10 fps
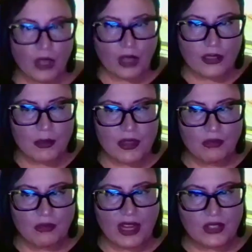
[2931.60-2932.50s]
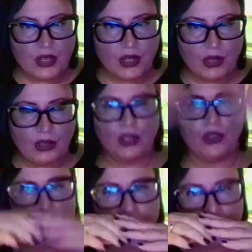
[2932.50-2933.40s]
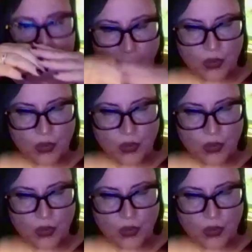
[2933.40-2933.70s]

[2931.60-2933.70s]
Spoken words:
some of the rites are, you have to blow